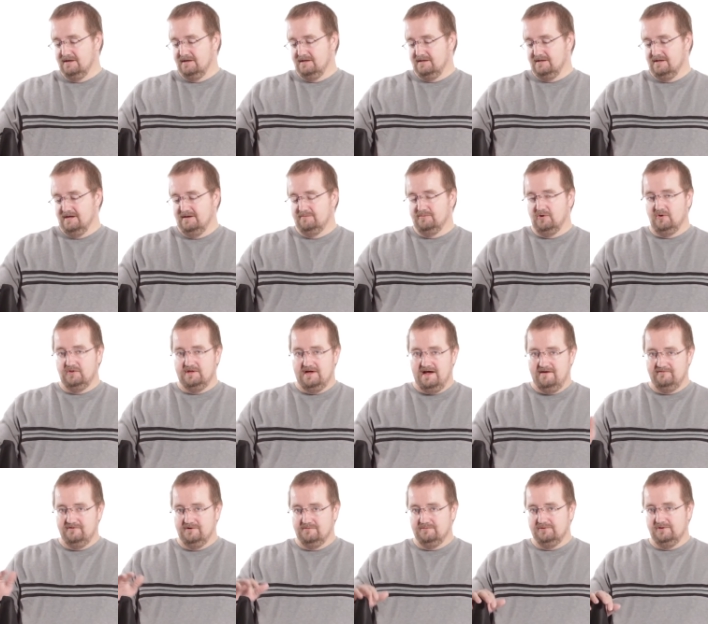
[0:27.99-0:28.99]
They both
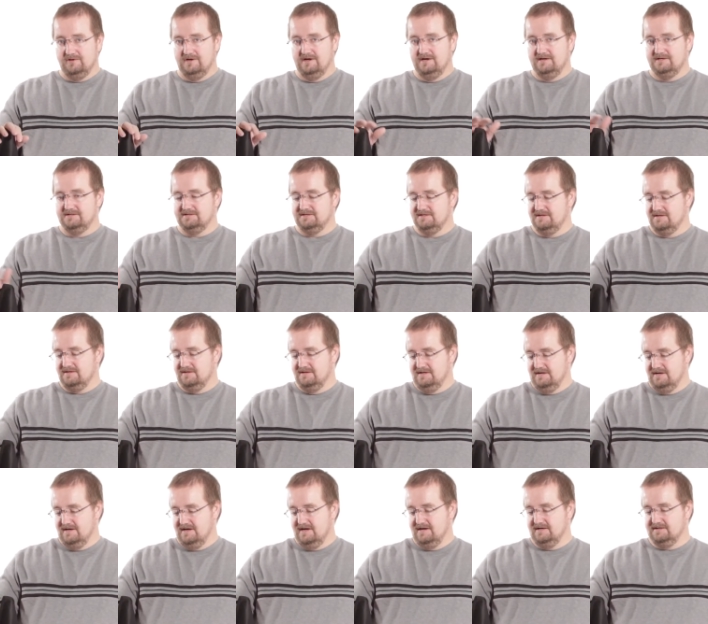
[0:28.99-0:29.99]
have their place.
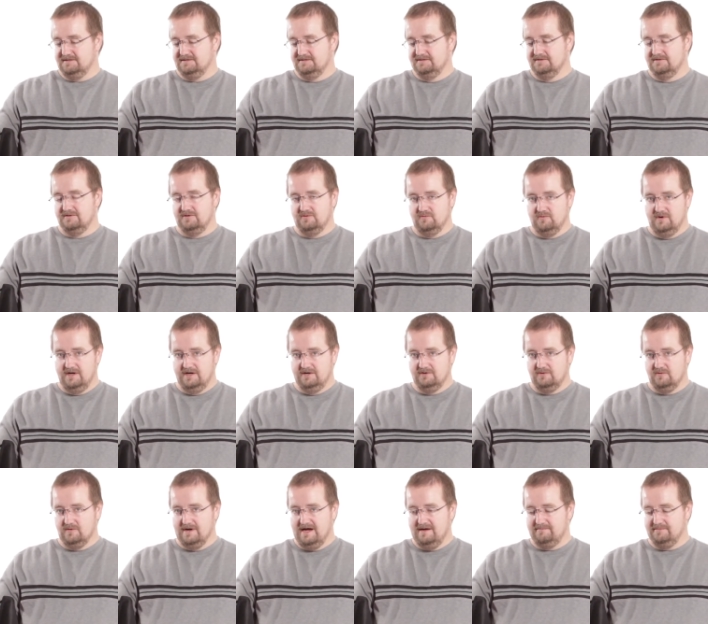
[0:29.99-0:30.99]
The regular
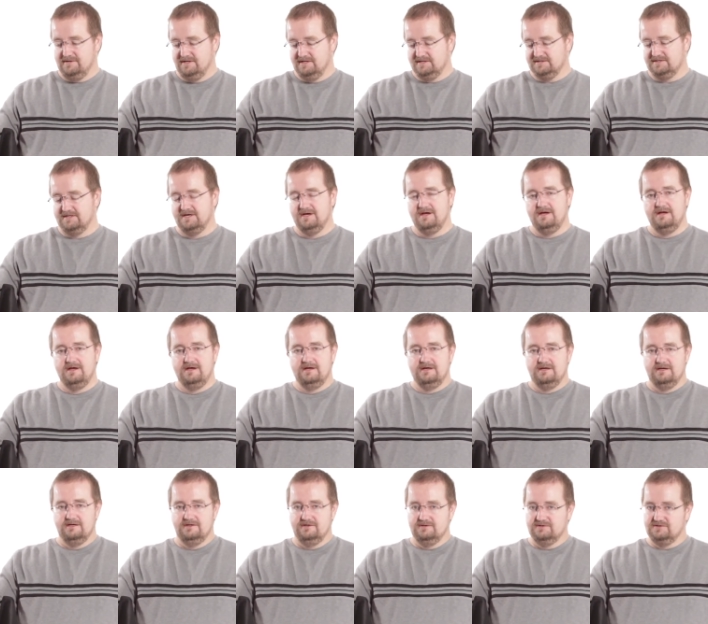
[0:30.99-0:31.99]
WRAPIX
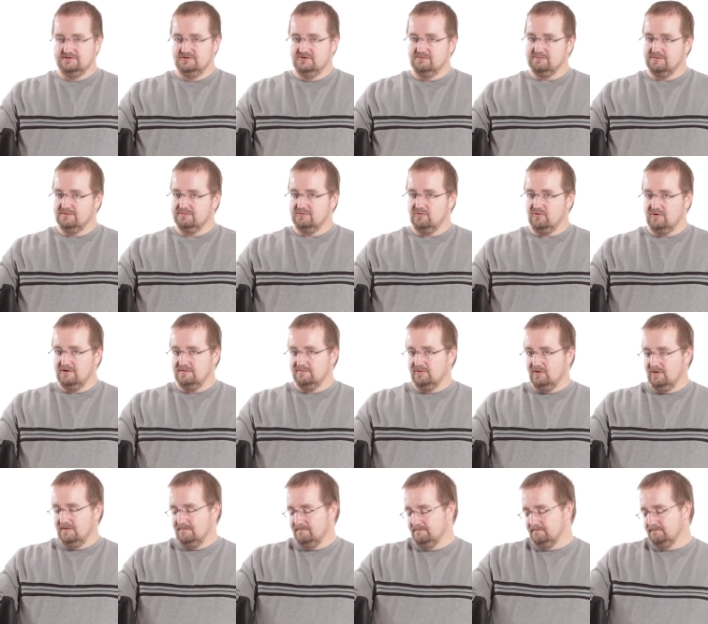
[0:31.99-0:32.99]
is super
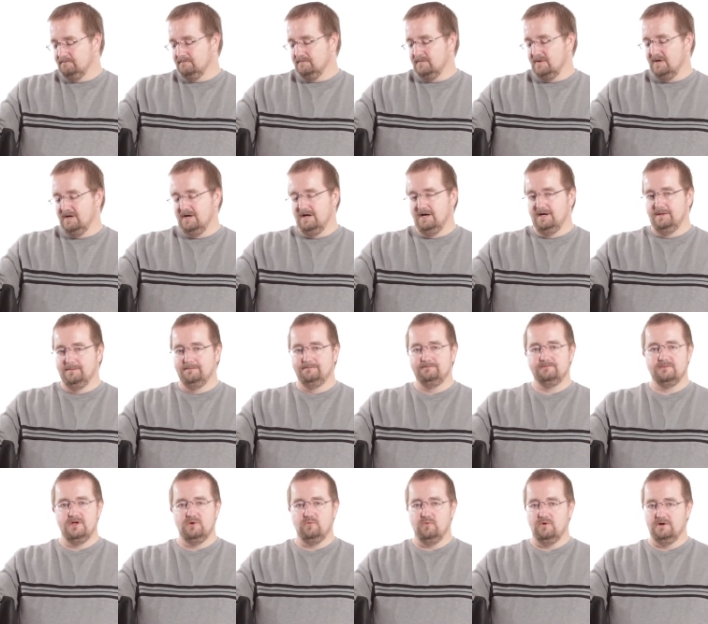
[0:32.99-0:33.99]
portable.
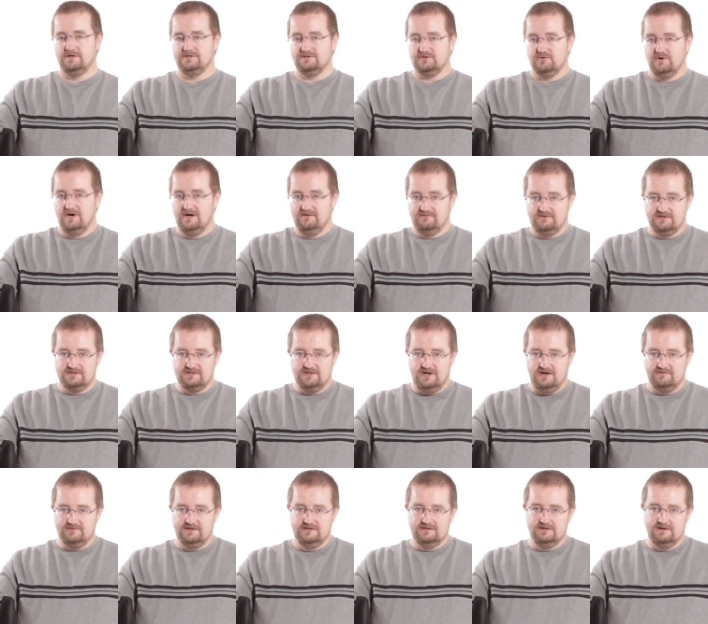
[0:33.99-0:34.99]
It works great for
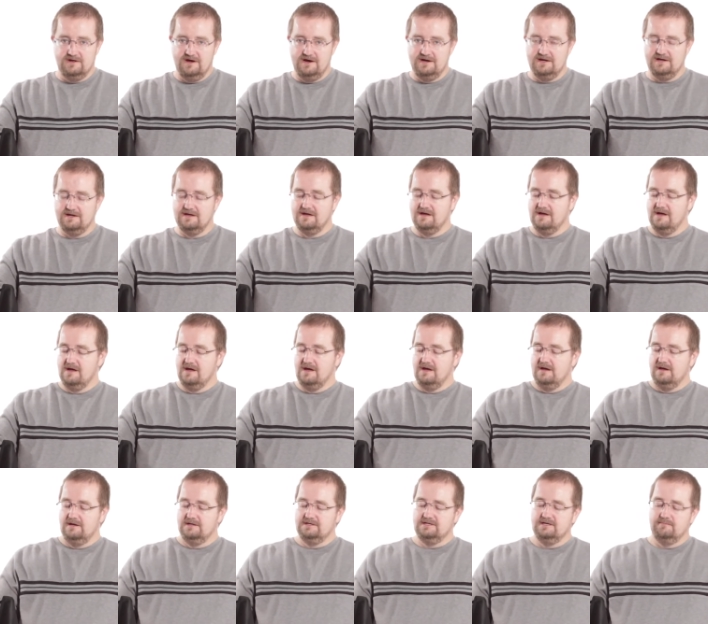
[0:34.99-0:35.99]
softening light.
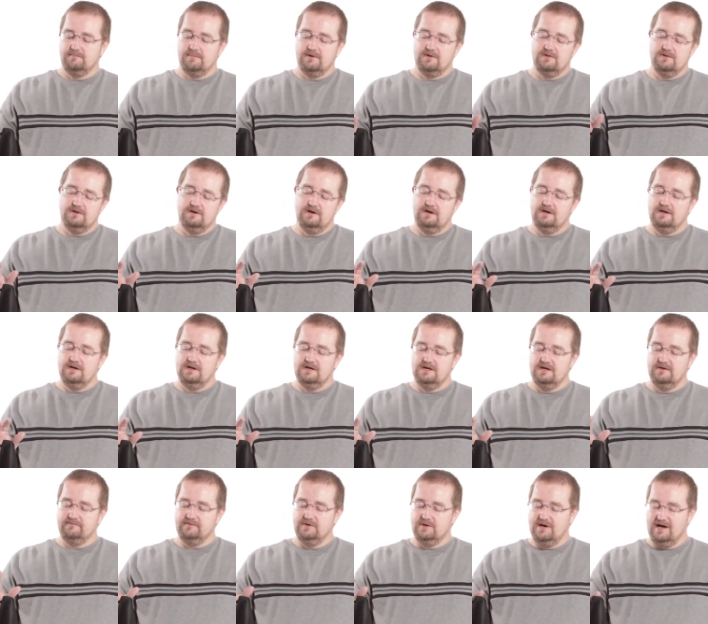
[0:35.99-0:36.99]
Typically,
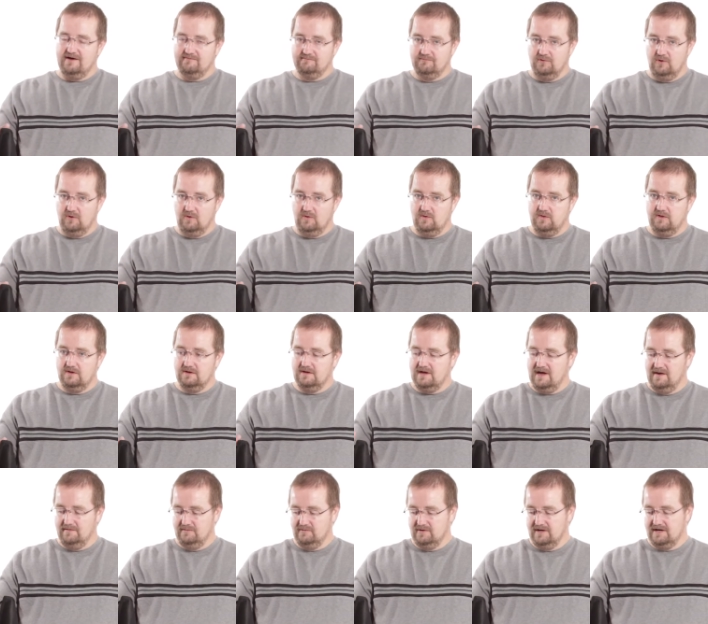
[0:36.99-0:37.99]
if you have both,
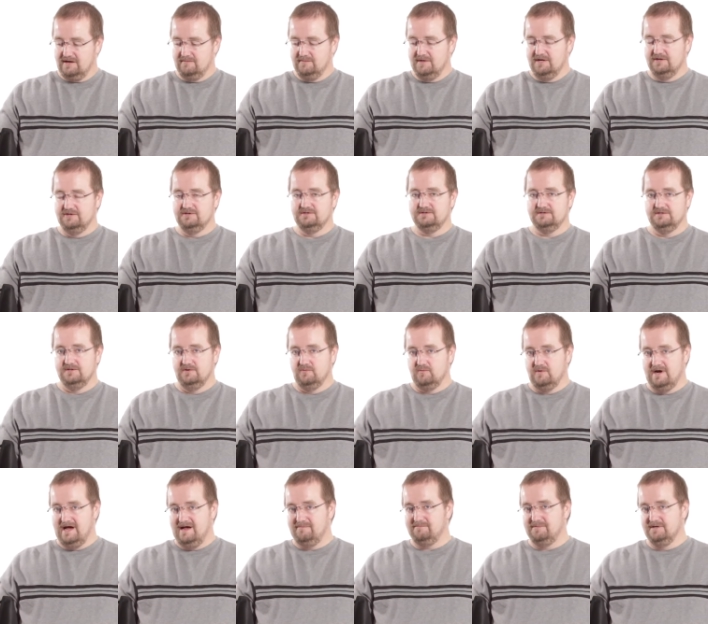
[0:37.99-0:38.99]
I would recommend using the
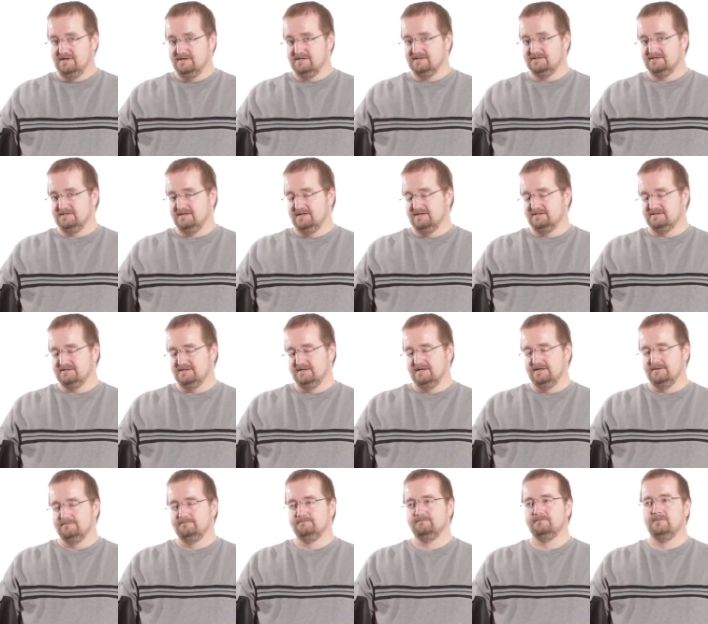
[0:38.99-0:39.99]
WRAPIX as a